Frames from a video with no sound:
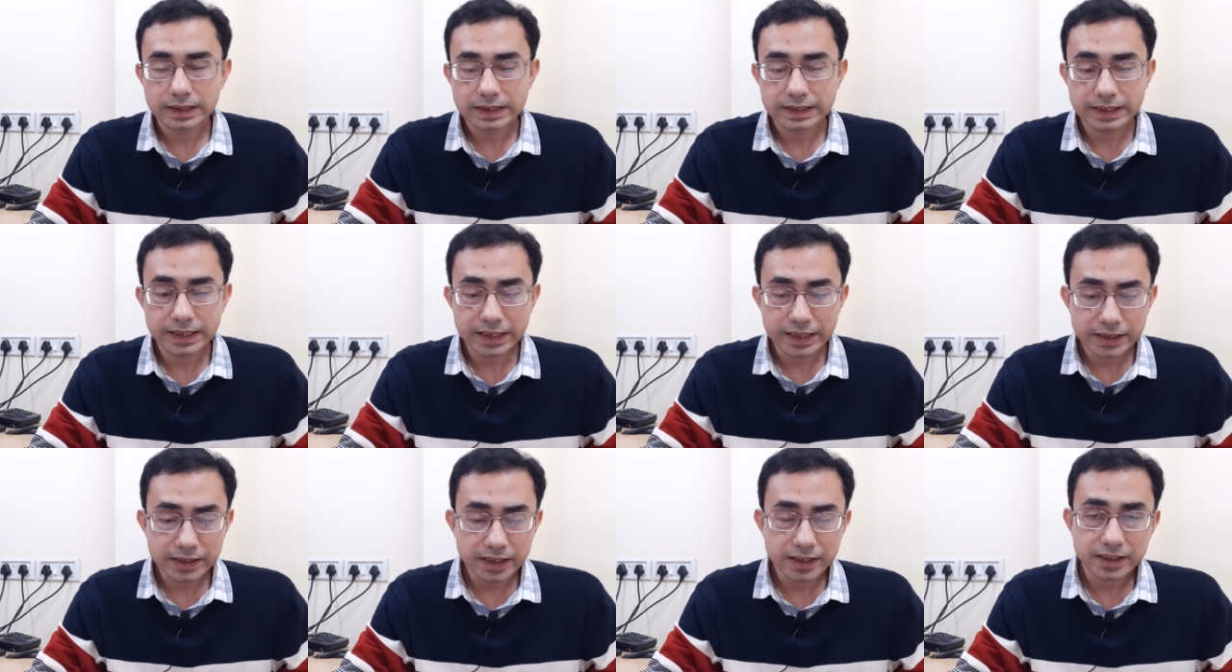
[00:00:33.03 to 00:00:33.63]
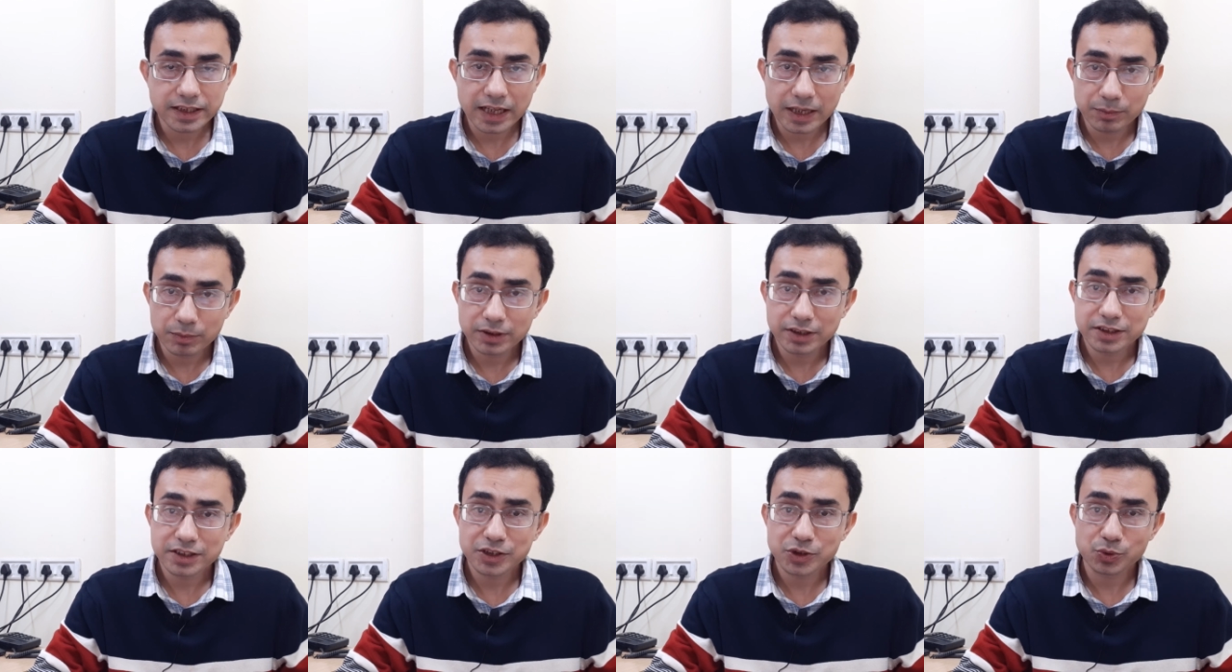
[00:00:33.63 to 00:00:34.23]
the innate
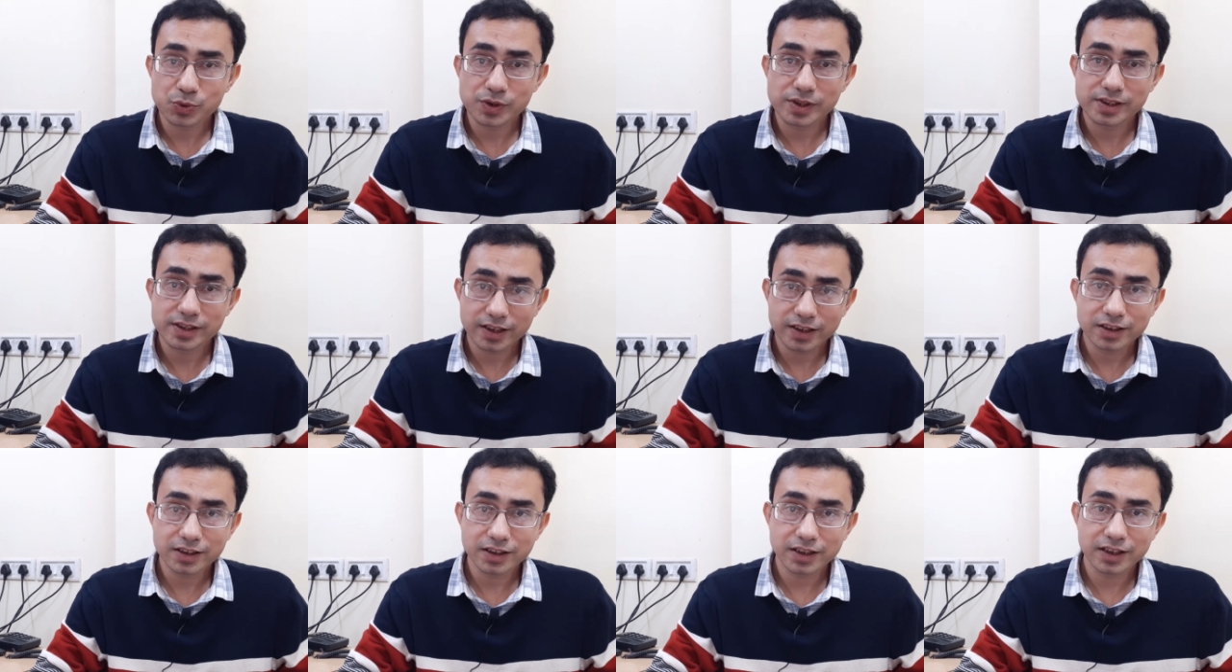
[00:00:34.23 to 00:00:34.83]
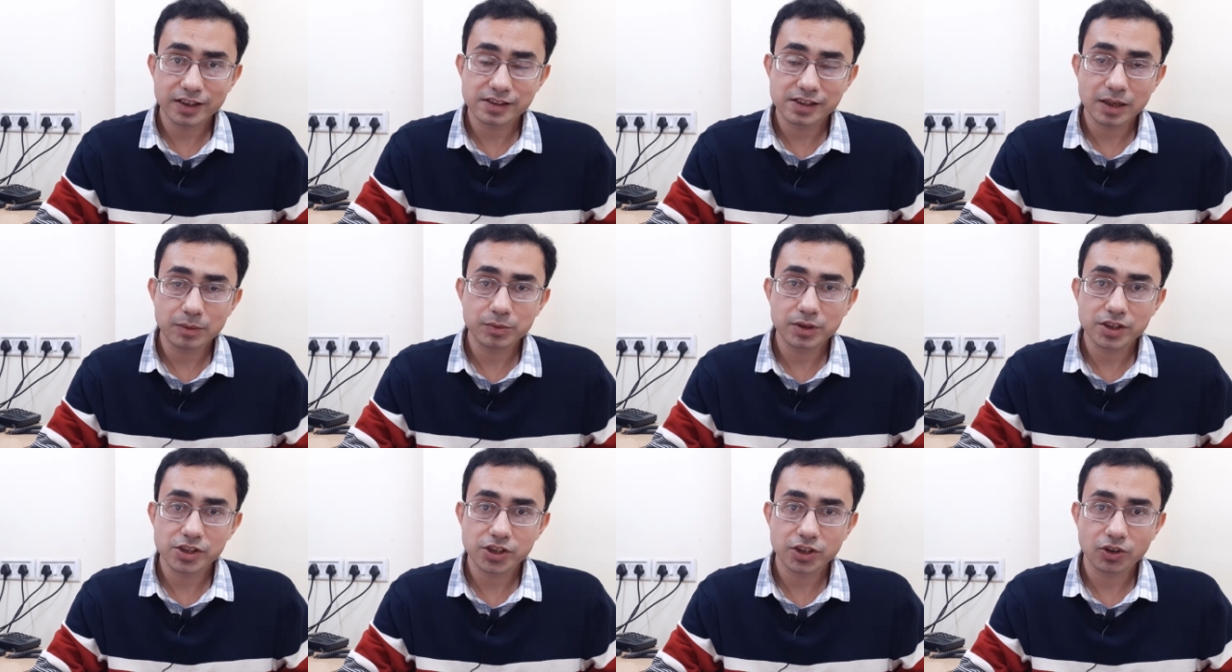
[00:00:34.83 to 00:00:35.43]
ability to sit in an
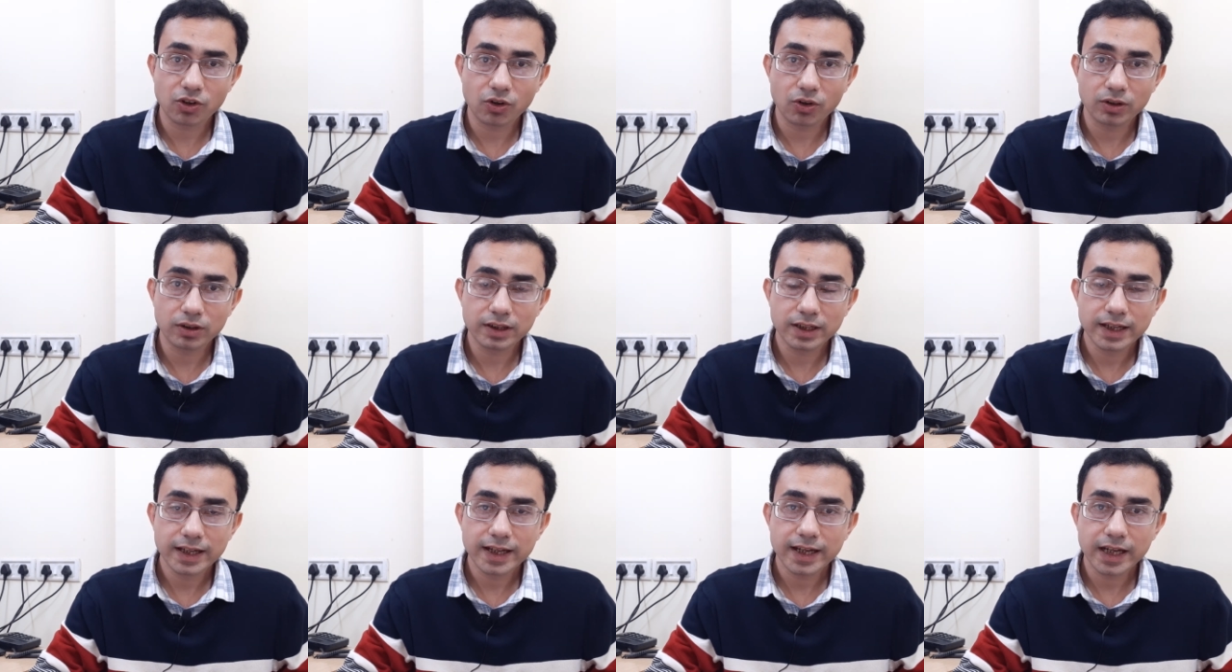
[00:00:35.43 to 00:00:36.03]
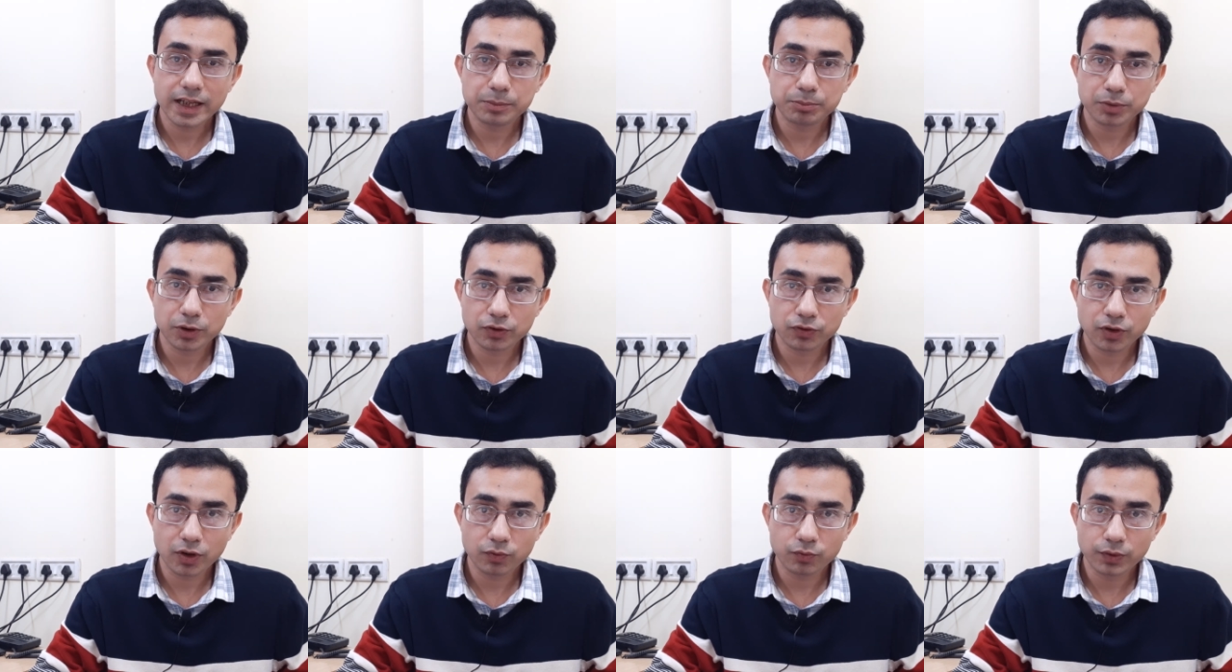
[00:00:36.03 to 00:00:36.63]
examination hall and
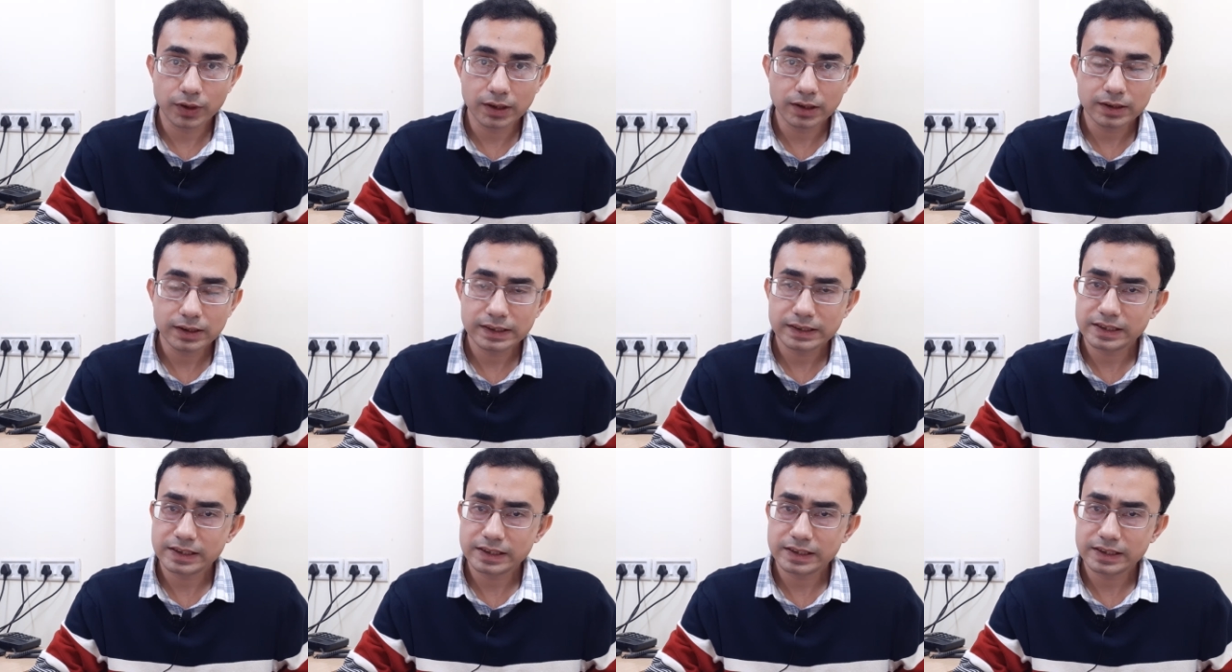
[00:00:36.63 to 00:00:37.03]
perform well.